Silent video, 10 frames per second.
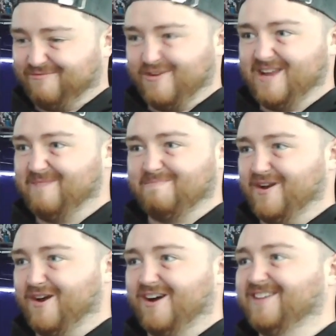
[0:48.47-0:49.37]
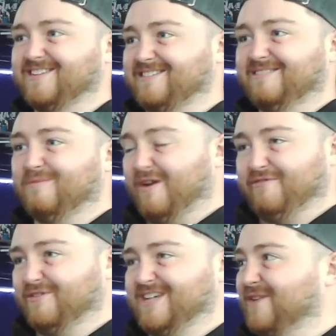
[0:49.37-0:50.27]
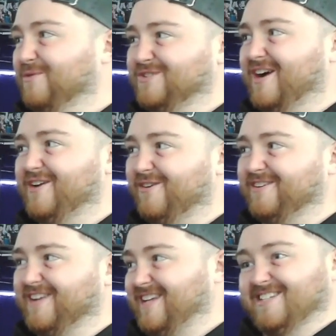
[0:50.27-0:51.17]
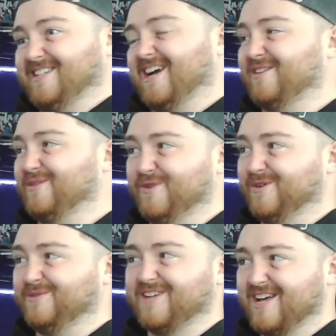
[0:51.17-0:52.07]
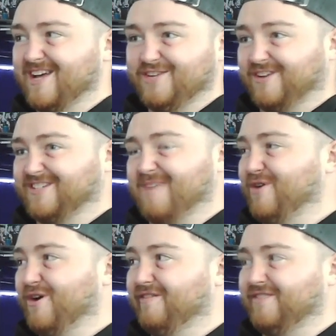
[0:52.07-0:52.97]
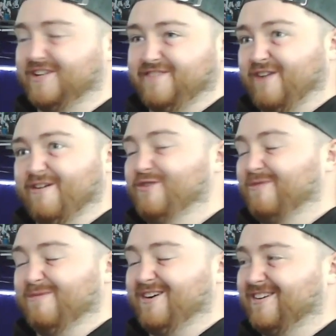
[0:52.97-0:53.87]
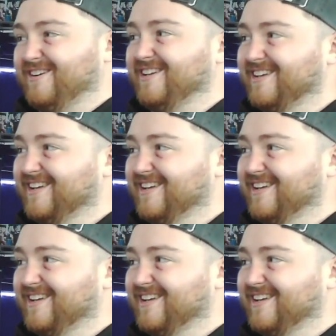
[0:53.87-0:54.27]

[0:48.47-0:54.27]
Really benign. Went for a tackle side on. Easiest tackle in the world. He tried to hand me off. His finger ended up in my eye.